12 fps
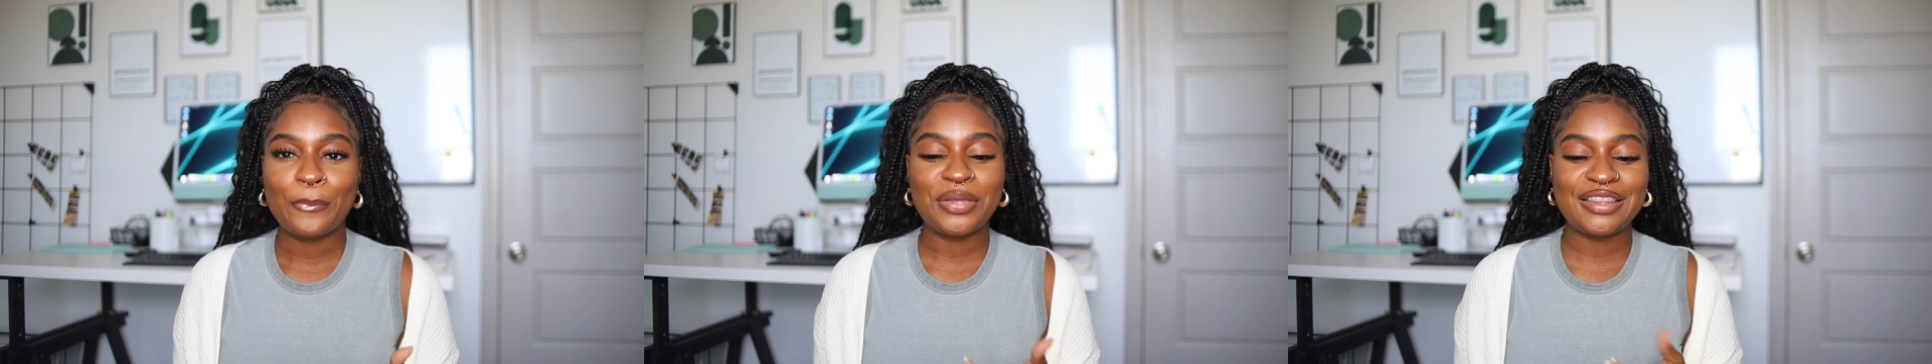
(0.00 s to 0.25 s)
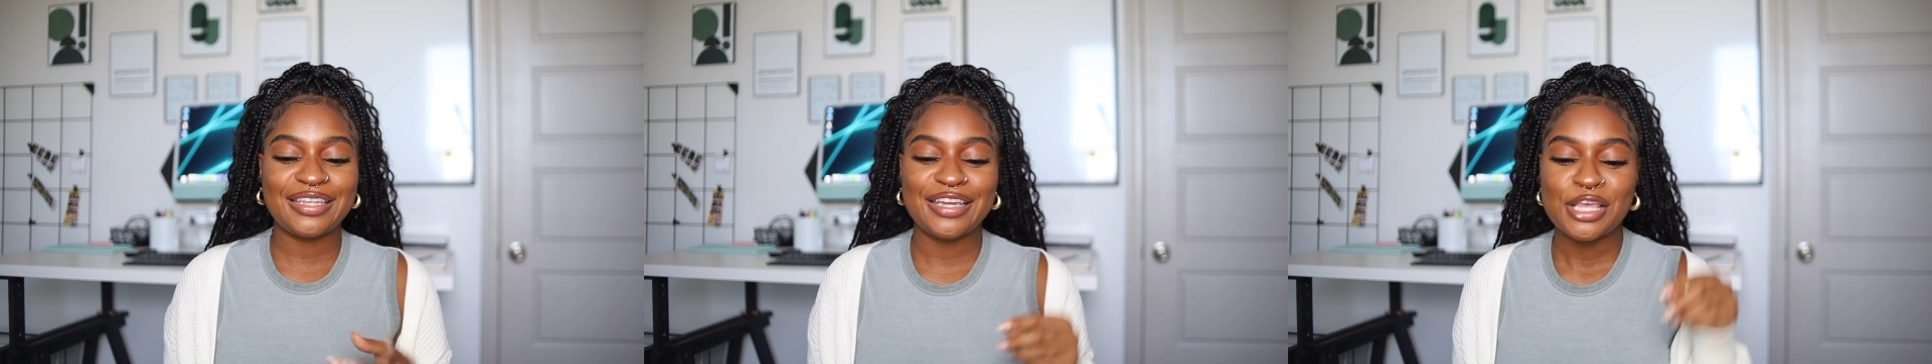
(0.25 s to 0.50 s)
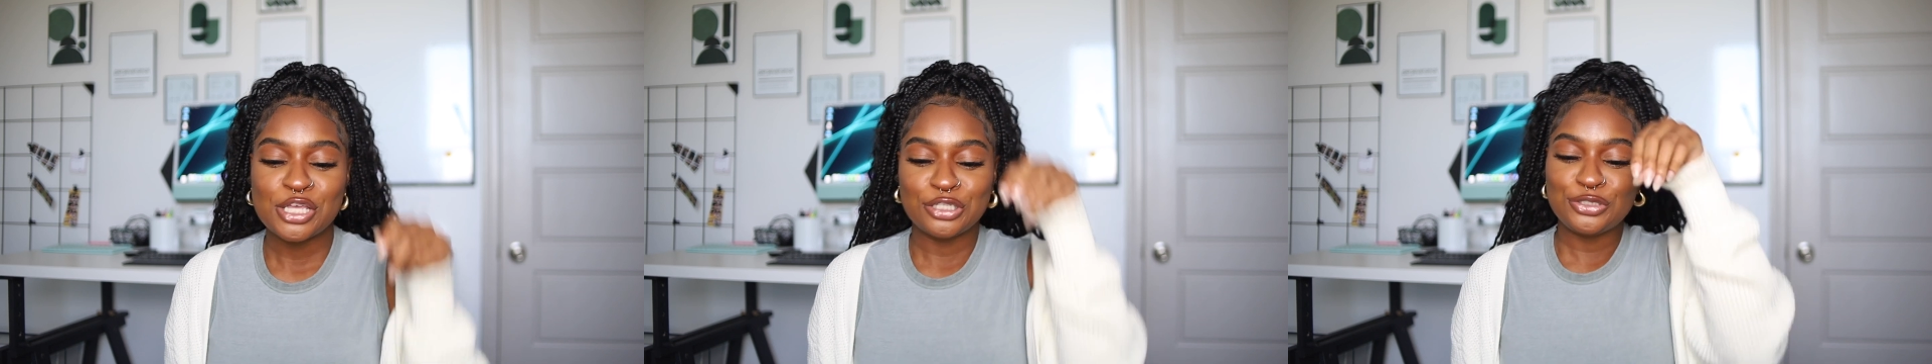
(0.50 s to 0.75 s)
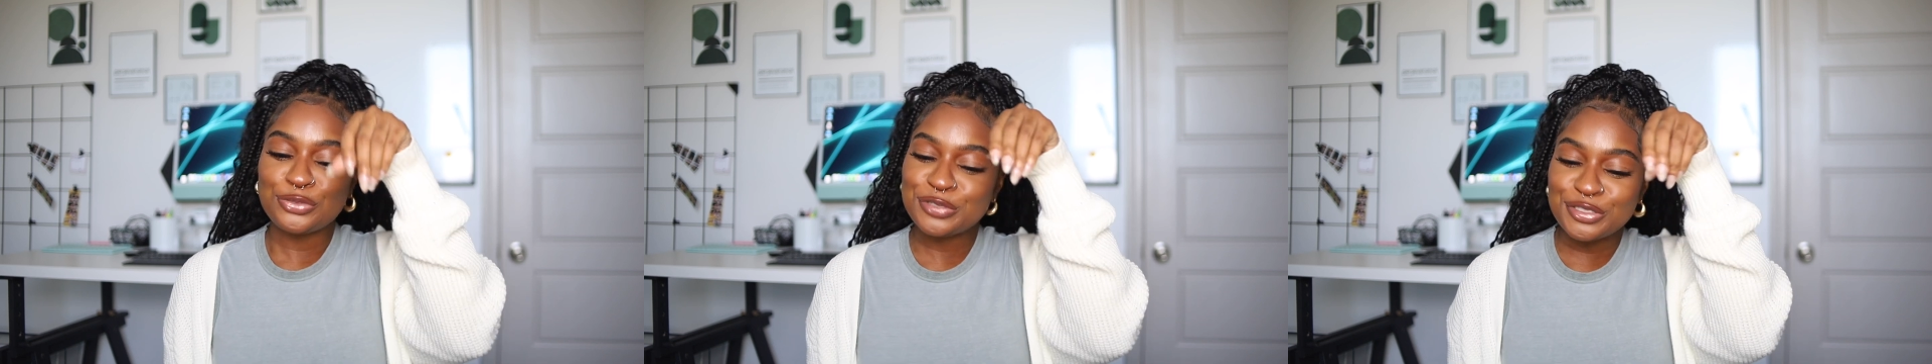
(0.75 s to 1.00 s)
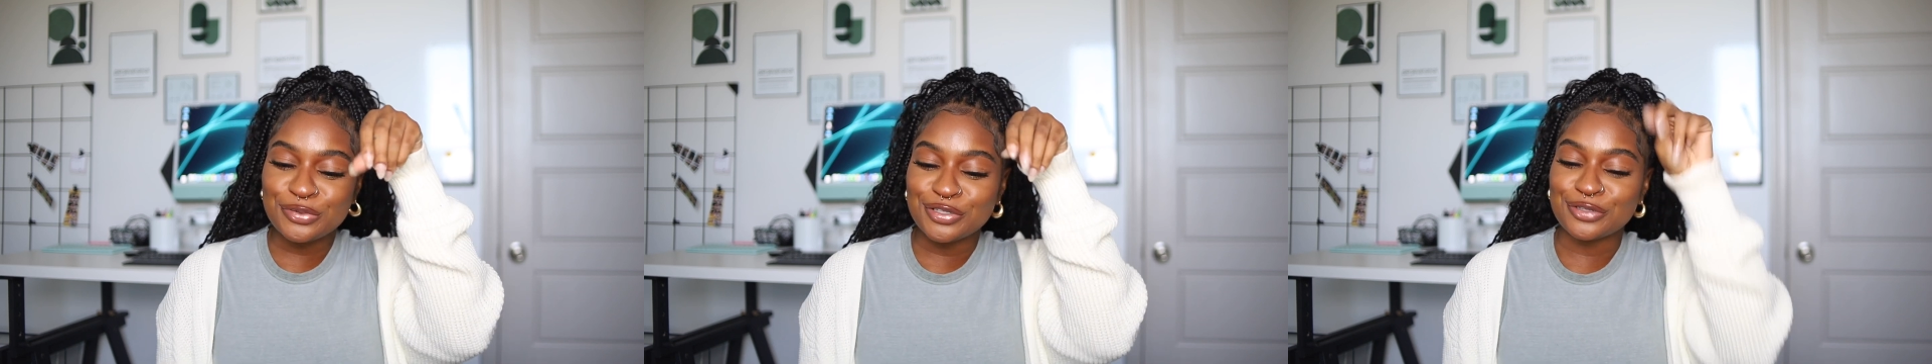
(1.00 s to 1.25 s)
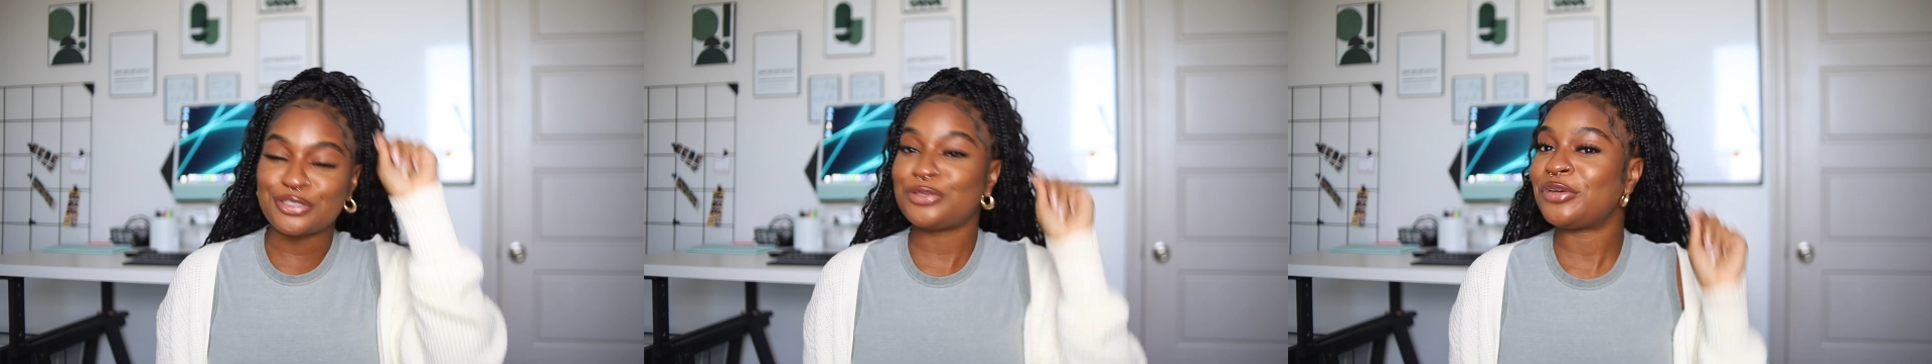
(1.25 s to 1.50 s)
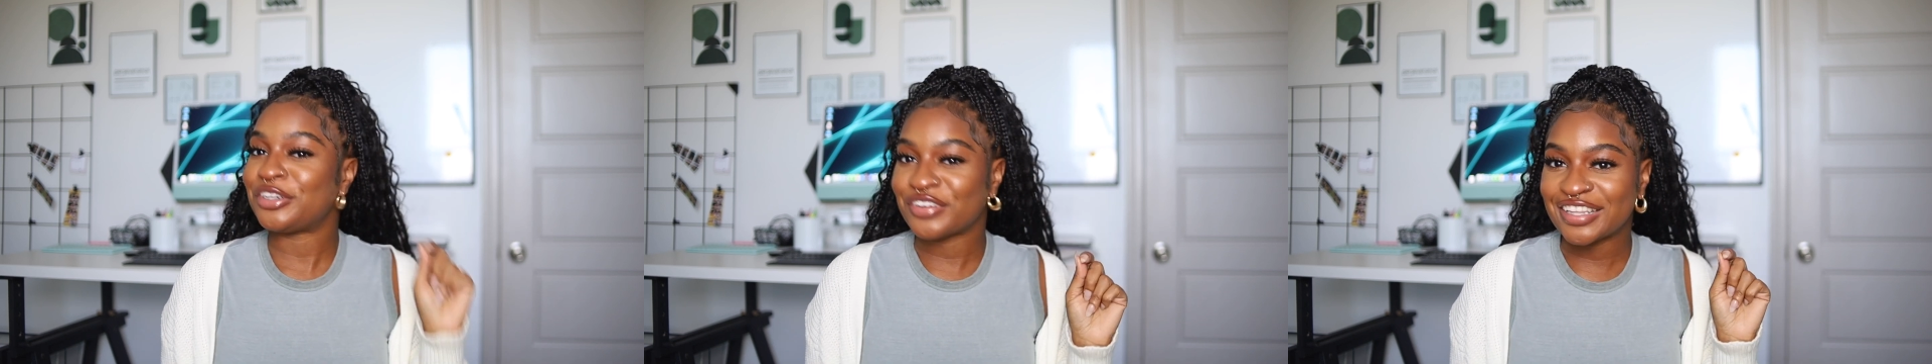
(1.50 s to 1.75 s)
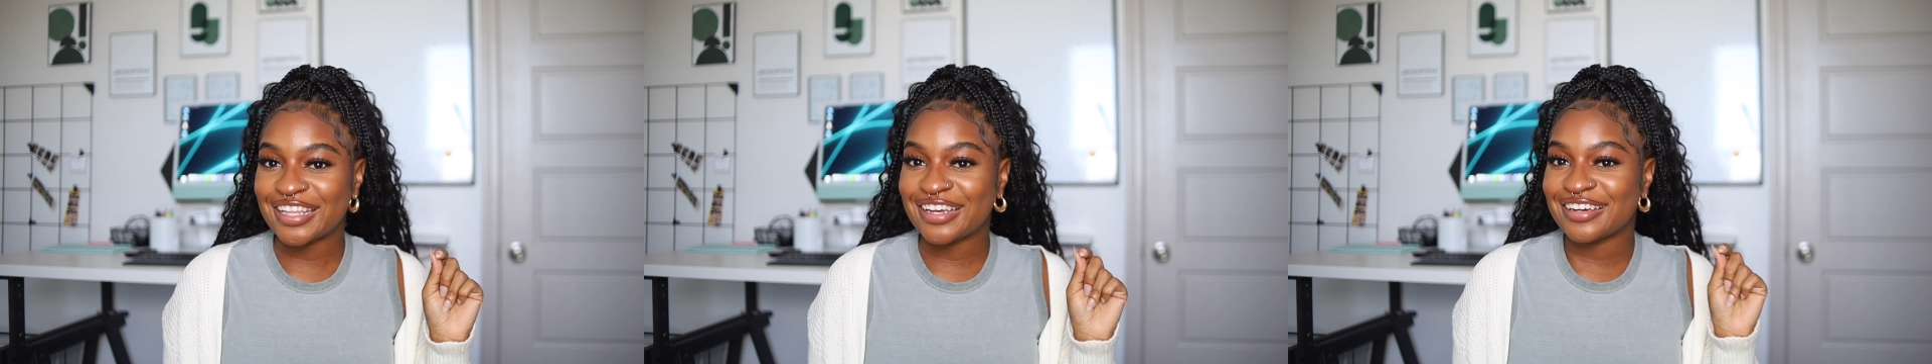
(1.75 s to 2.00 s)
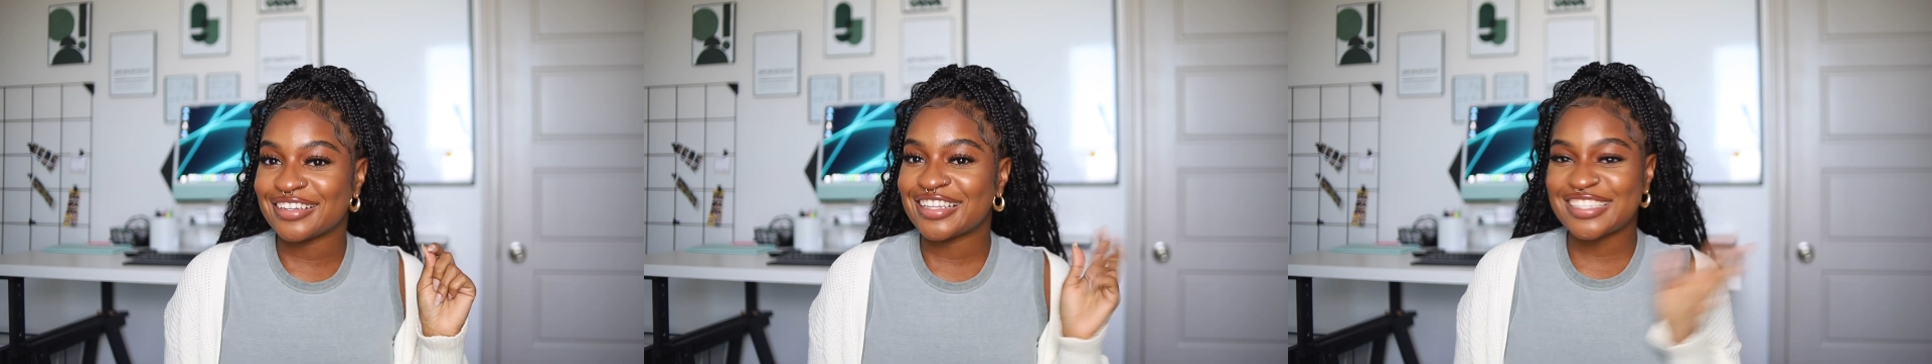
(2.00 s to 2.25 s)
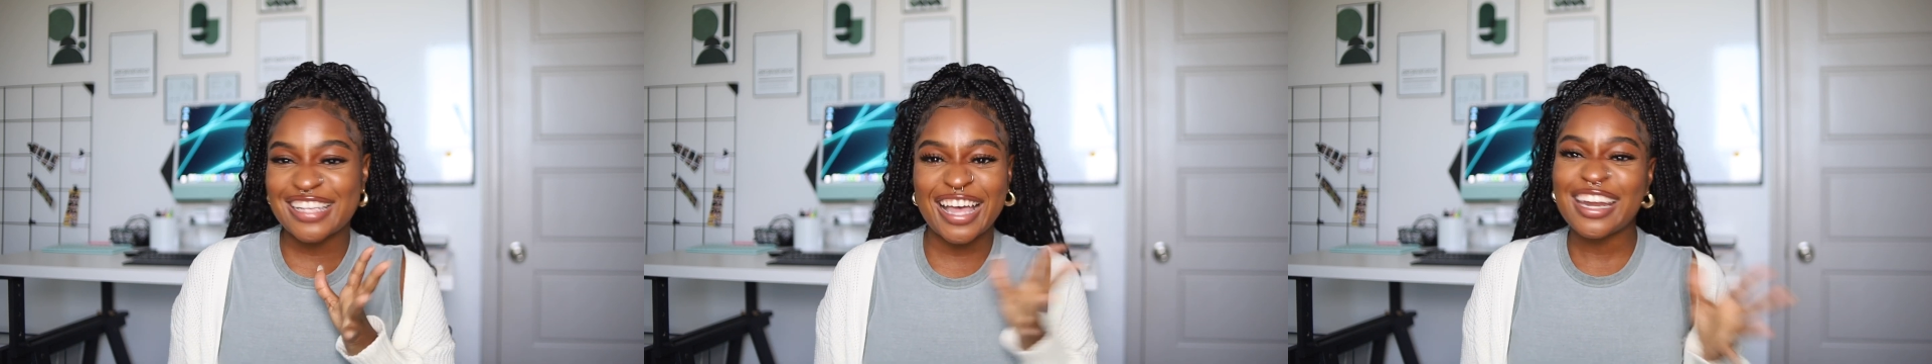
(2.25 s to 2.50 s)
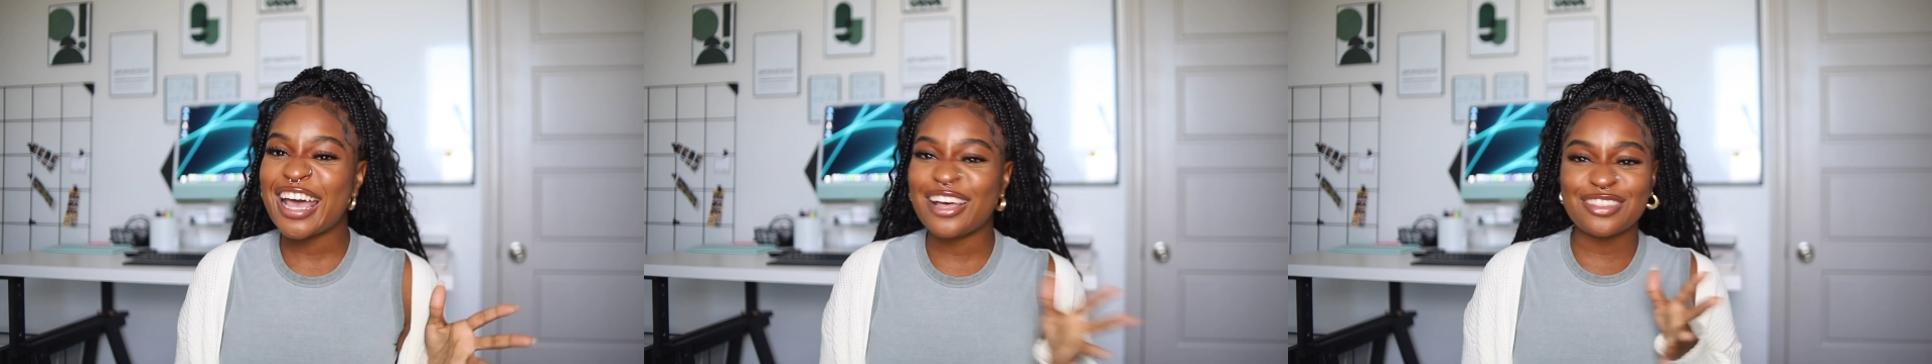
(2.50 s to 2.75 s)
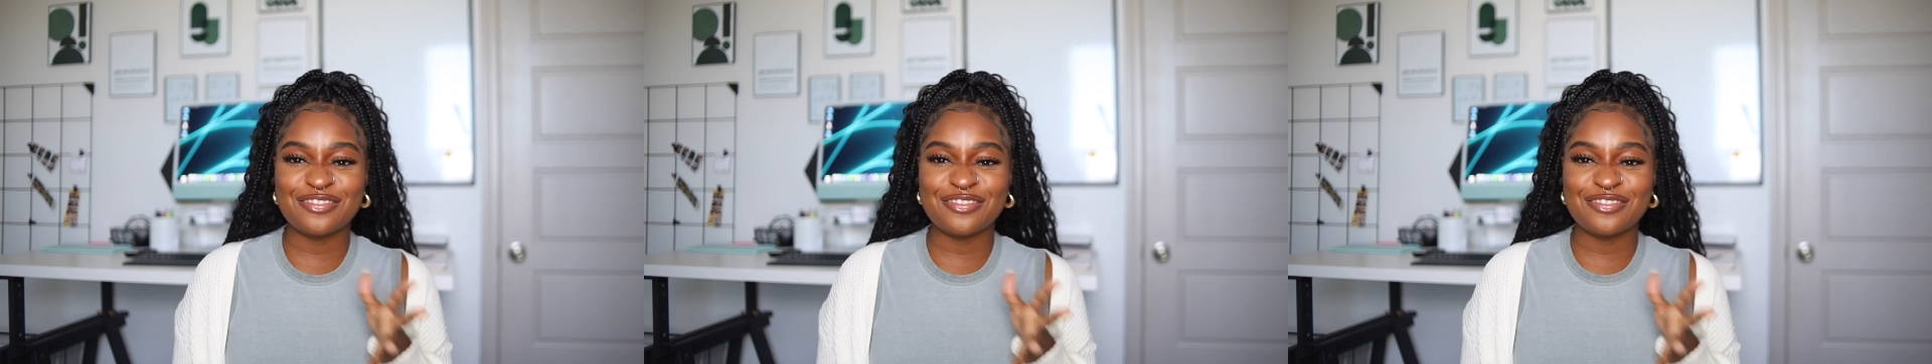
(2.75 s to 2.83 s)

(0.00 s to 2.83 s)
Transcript: but then drizzle a little twitter in there that's kind of how